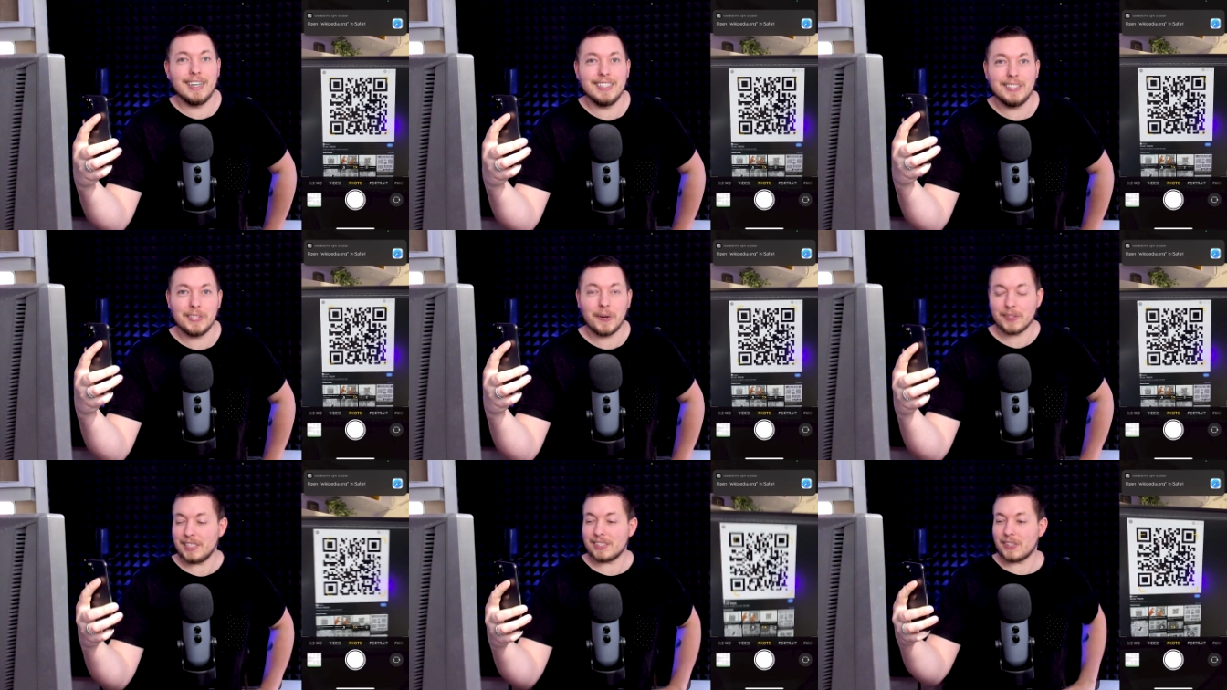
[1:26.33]
You don't
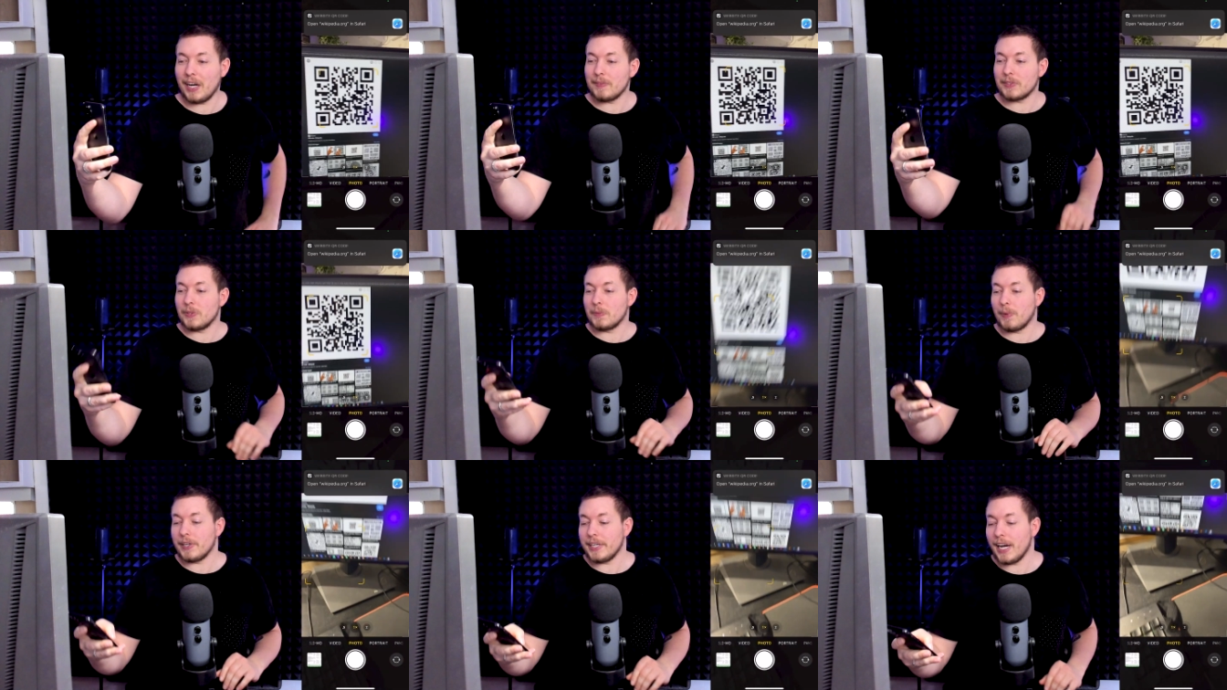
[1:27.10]
need to have a
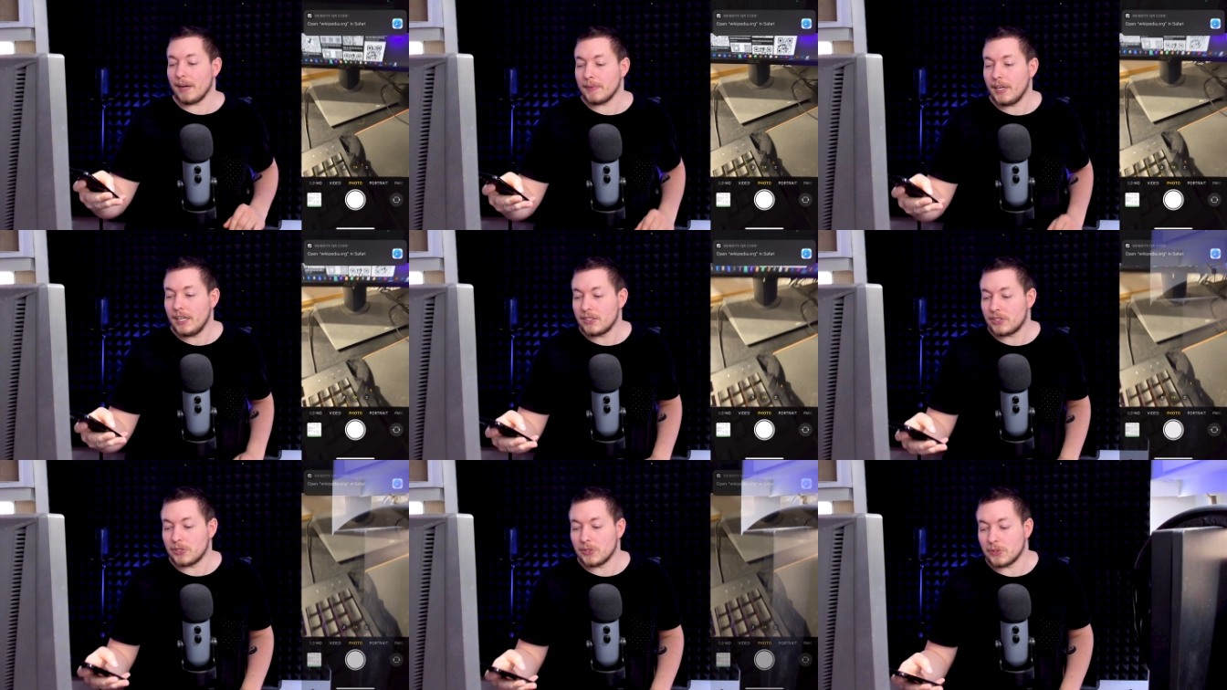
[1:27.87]
third-party app
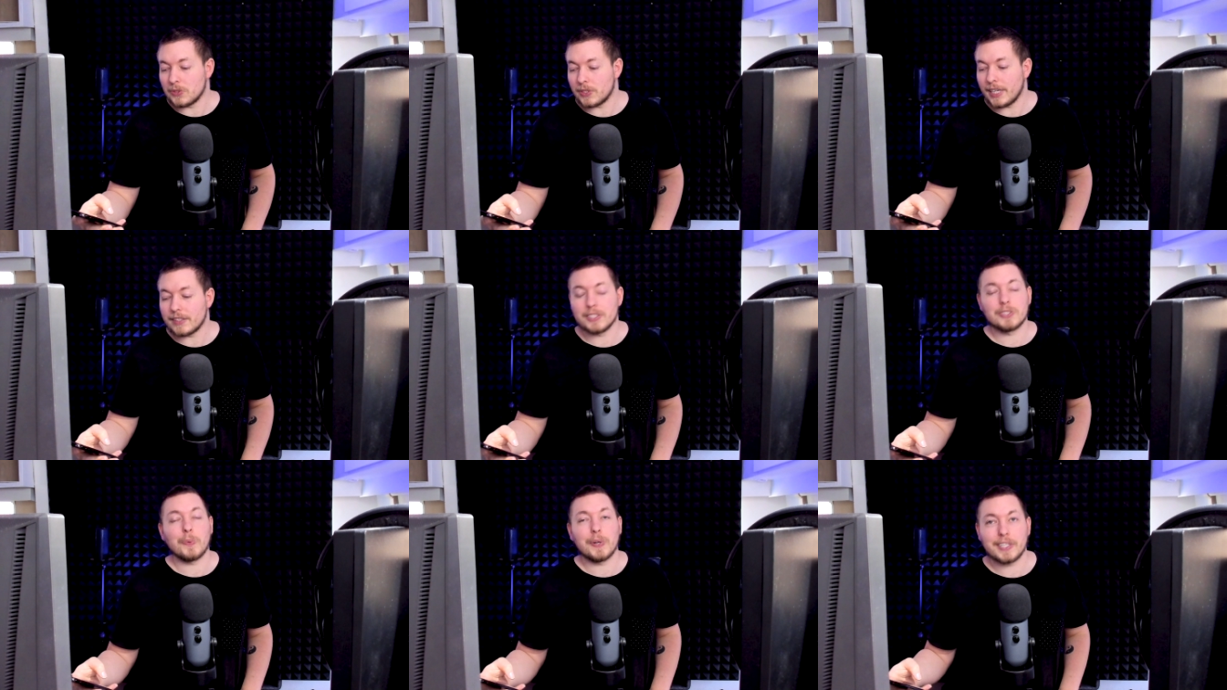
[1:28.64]
to, to get
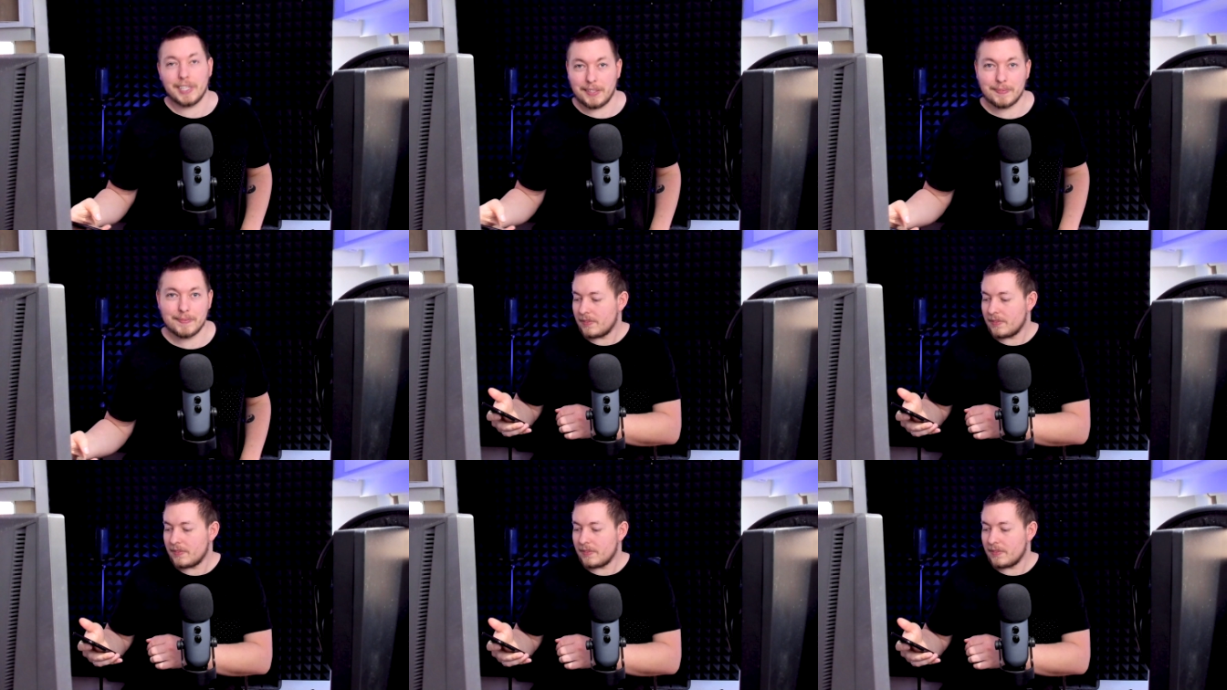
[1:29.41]
this working.